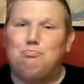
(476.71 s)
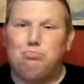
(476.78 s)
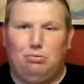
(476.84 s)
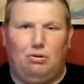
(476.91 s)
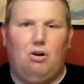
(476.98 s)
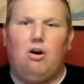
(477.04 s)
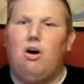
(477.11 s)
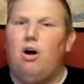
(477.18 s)

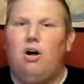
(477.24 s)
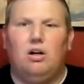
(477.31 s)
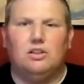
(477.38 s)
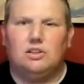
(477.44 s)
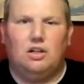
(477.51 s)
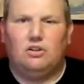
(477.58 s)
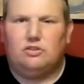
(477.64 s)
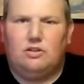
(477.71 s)
brawl.
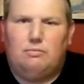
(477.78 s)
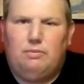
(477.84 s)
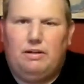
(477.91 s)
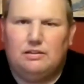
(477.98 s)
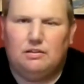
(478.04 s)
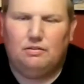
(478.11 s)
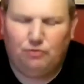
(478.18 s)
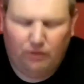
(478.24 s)
That's all it's going to be,
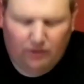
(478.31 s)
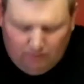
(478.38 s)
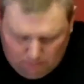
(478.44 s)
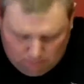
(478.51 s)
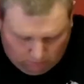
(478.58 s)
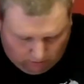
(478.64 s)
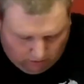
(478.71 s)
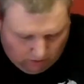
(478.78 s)
is a
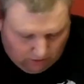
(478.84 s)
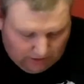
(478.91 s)
freaking brawl.